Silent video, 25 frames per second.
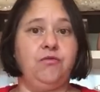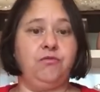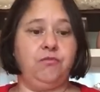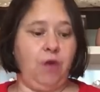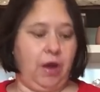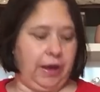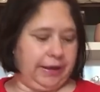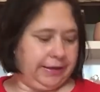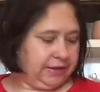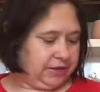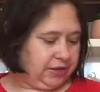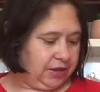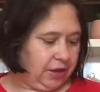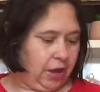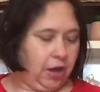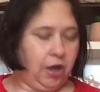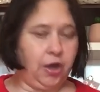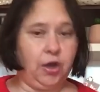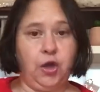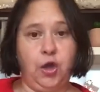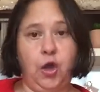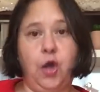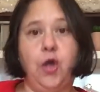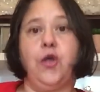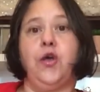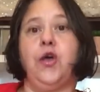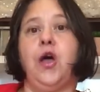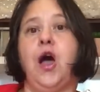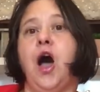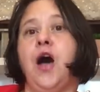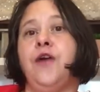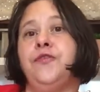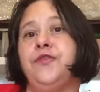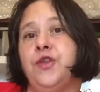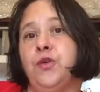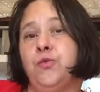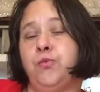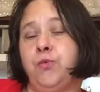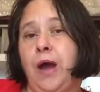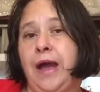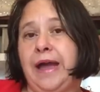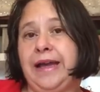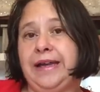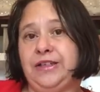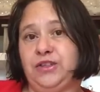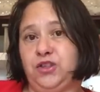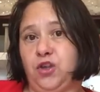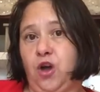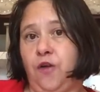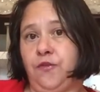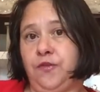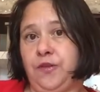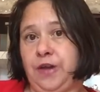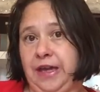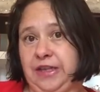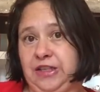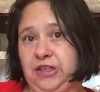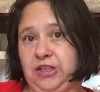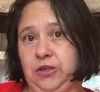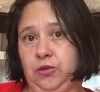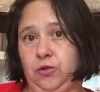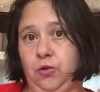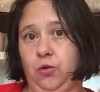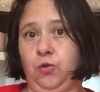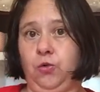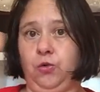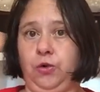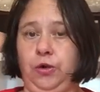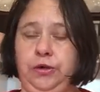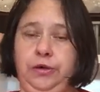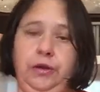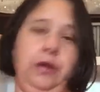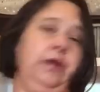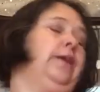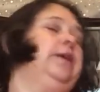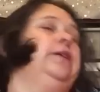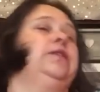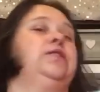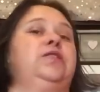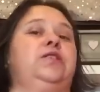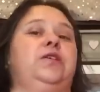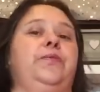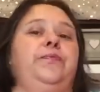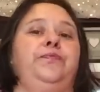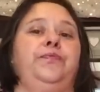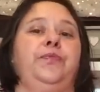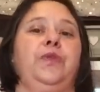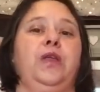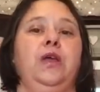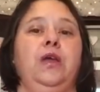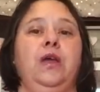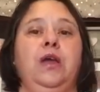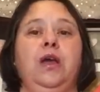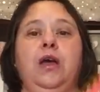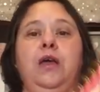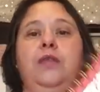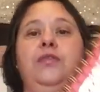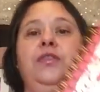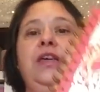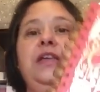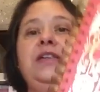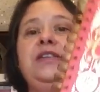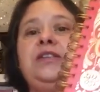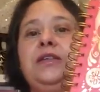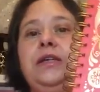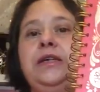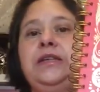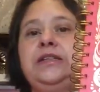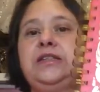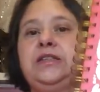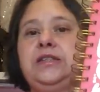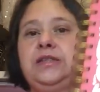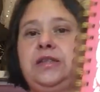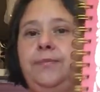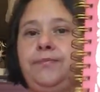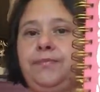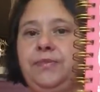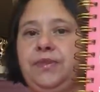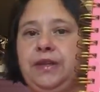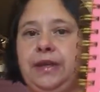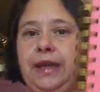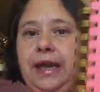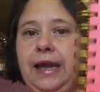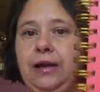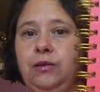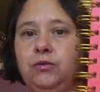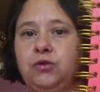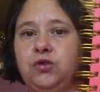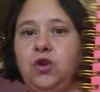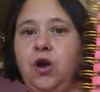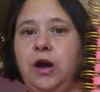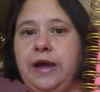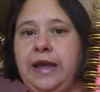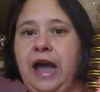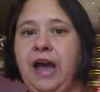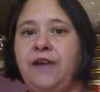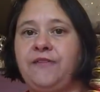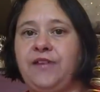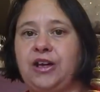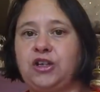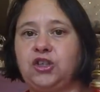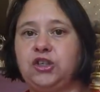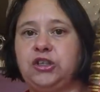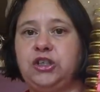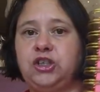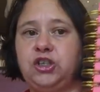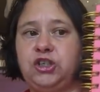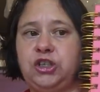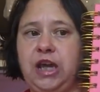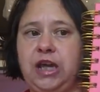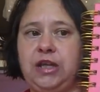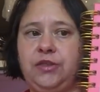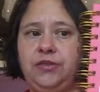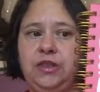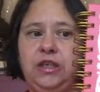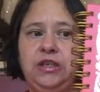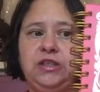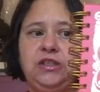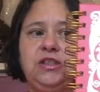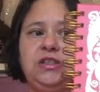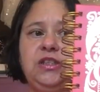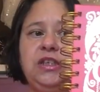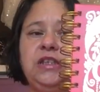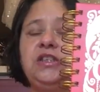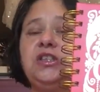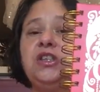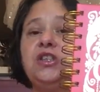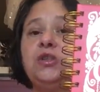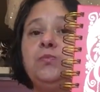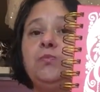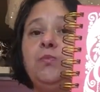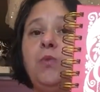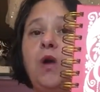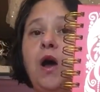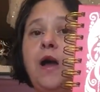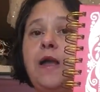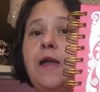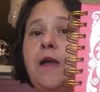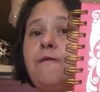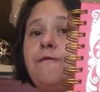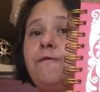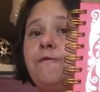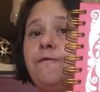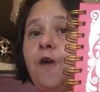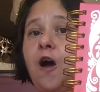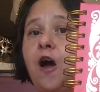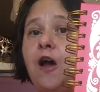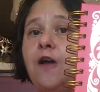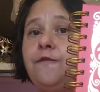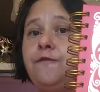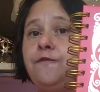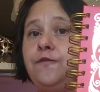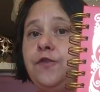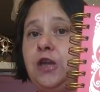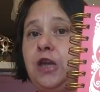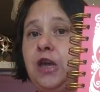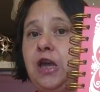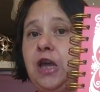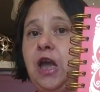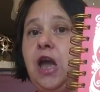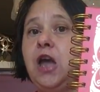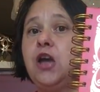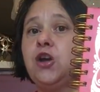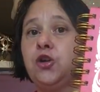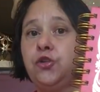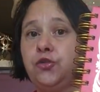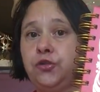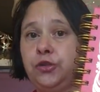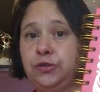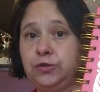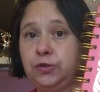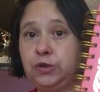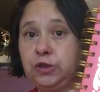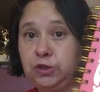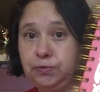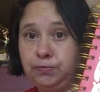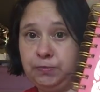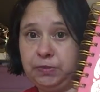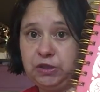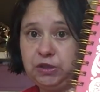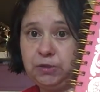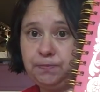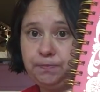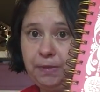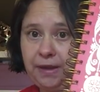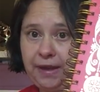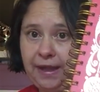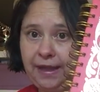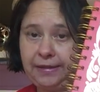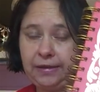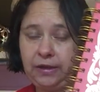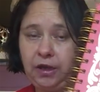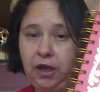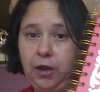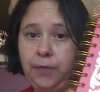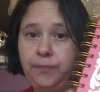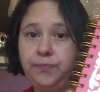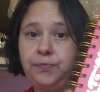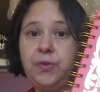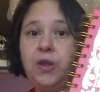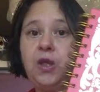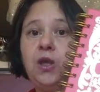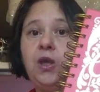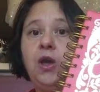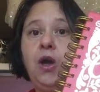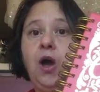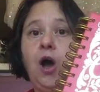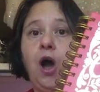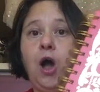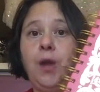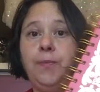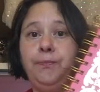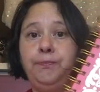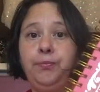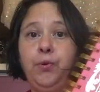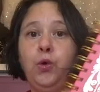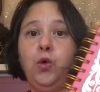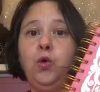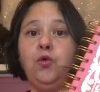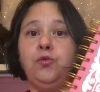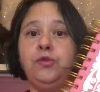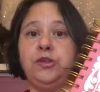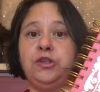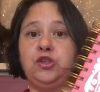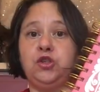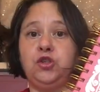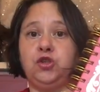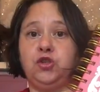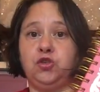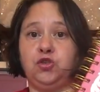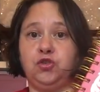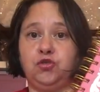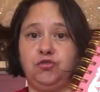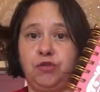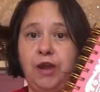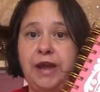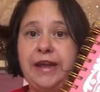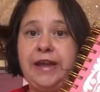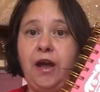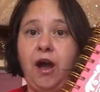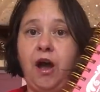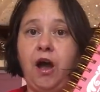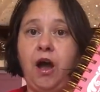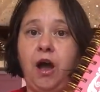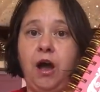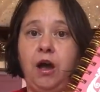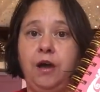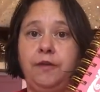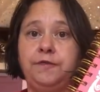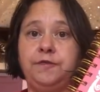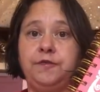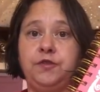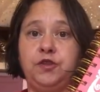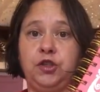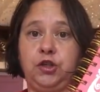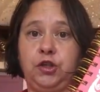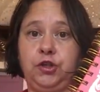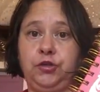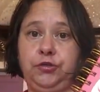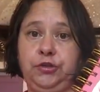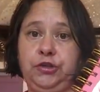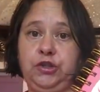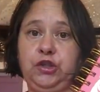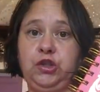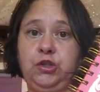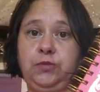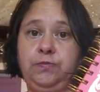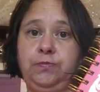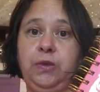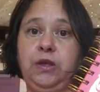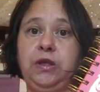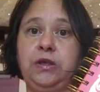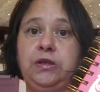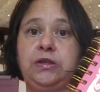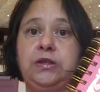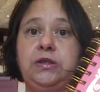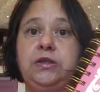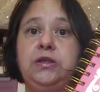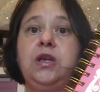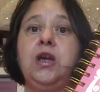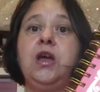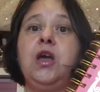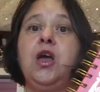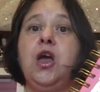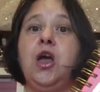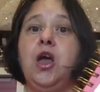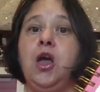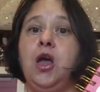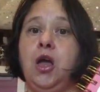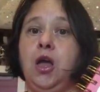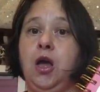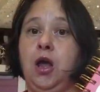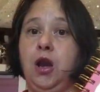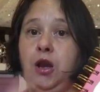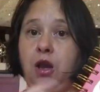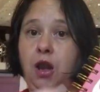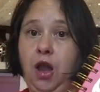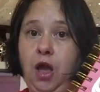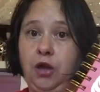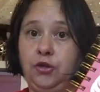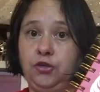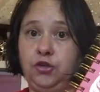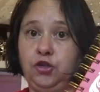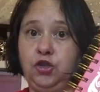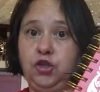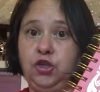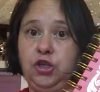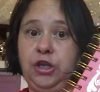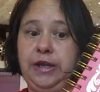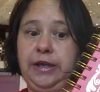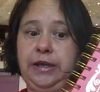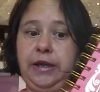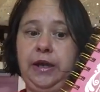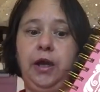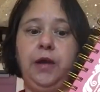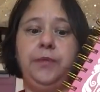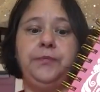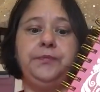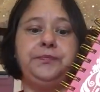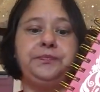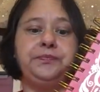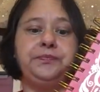Right, other ways of getting organised. This is something else. I have actually shared this. This is my 5-year Christmas planner. I bought this straight after Christmas last year.